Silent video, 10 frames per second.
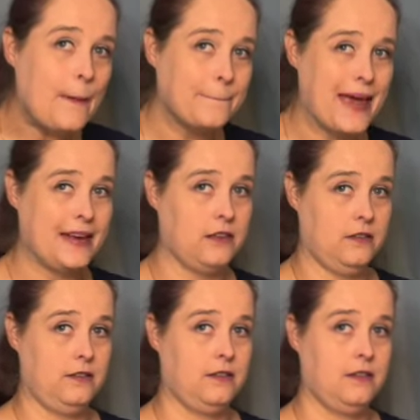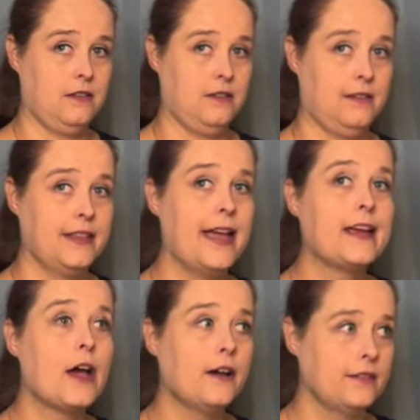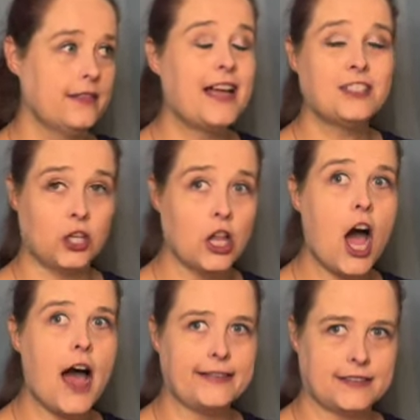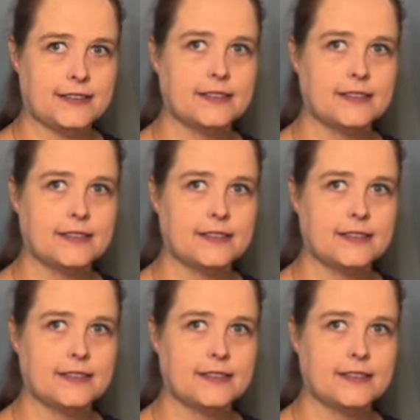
medals. Like, that's a lot.